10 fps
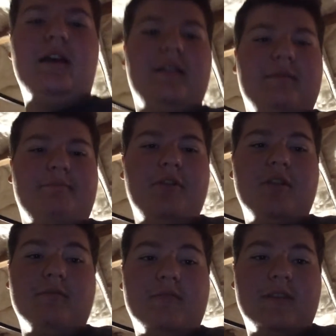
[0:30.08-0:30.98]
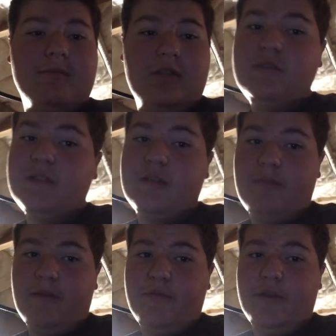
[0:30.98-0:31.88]
on putting some music in
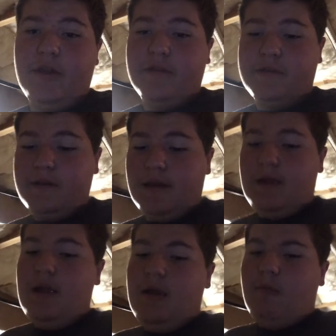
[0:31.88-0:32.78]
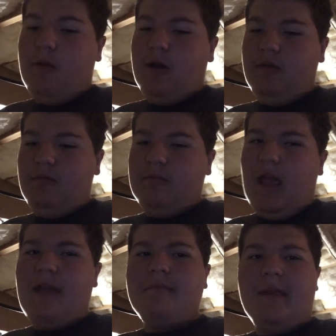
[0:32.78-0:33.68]
my videos. Well,
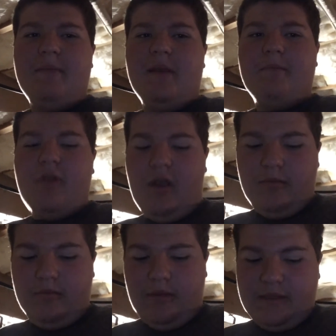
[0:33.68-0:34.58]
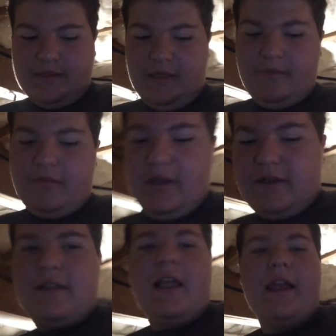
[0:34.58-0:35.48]
that may be a problem on some
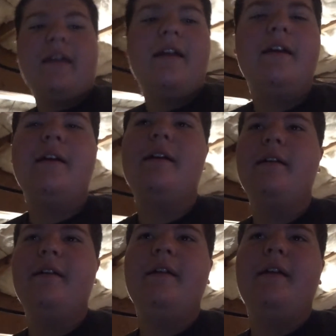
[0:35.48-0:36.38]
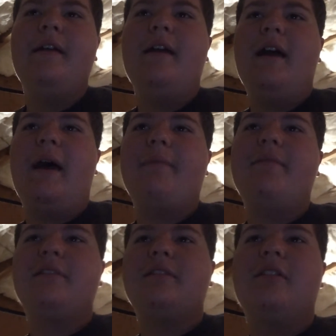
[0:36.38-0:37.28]
things. Like, I've
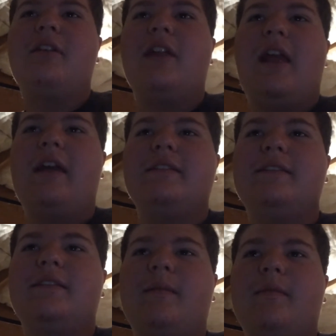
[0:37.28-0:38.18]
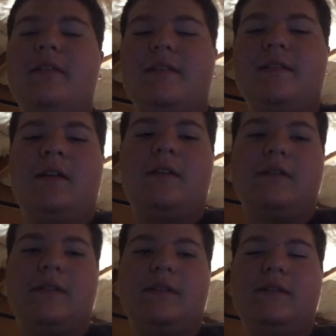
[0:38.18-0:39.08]
been looking at some of the
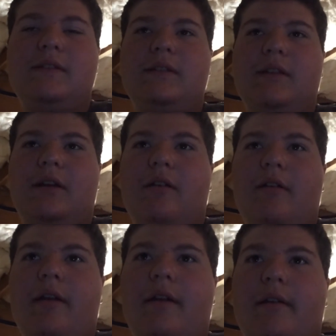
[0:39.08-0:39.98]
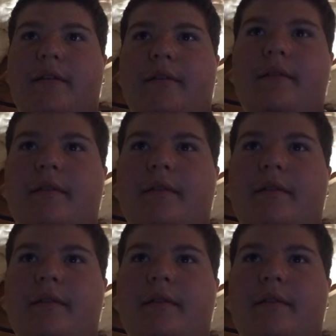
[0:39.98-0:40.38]
songs, you know, and